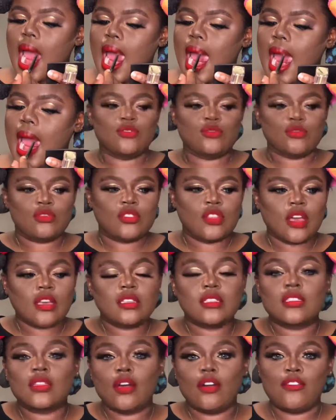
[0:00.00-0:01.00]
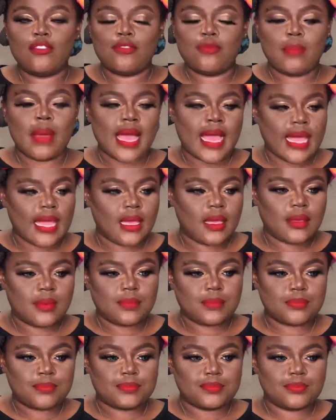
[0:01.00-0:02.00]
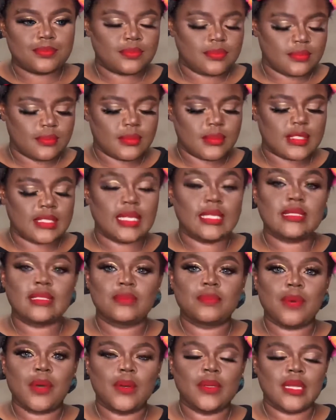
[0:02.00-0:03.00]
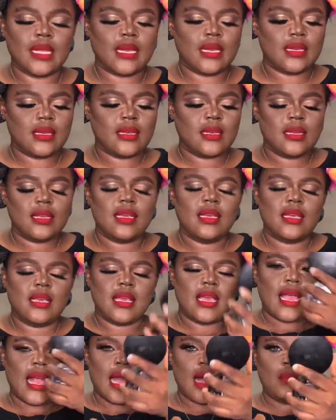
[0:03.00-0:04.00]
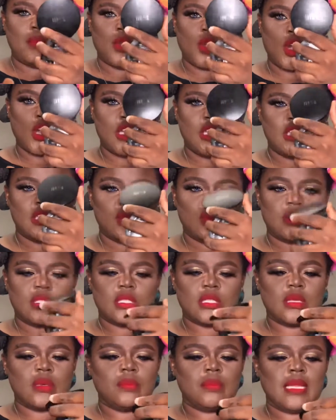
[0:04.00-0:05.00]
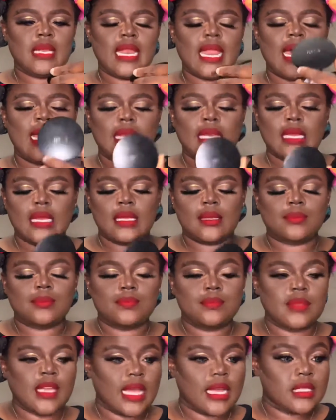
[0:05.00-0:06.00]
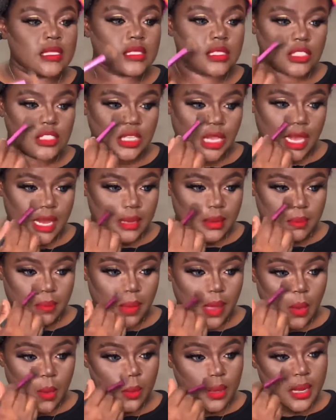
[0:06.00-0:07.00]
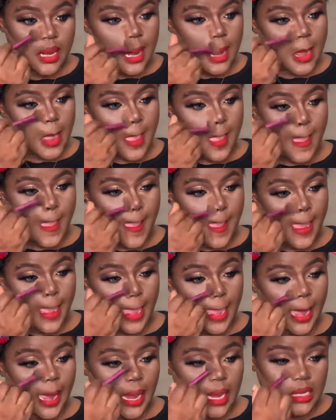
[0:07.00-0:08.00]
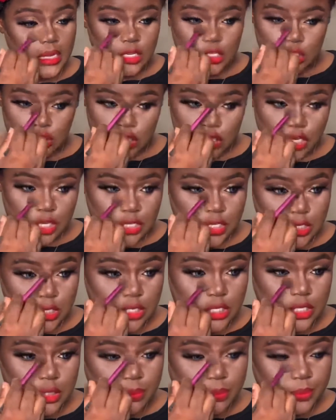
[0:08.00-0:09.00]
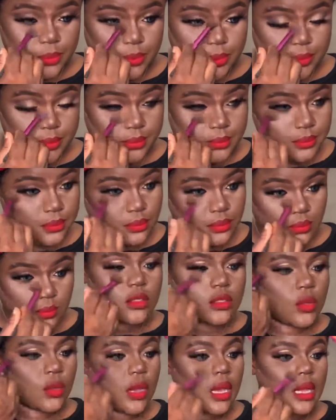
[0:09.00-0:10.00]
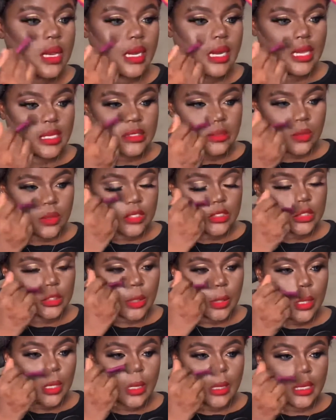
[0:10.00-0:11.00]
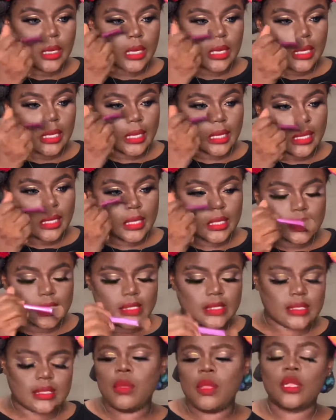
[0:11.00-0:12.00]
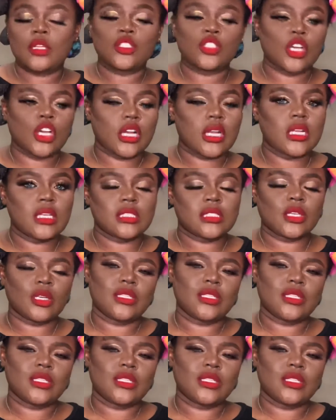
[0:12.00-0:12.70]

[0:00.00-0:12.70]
To dust off my setting powder, I'll be going in with the Milani Anti-Shine powder in the shade Deep. So our next question is milk chocolate or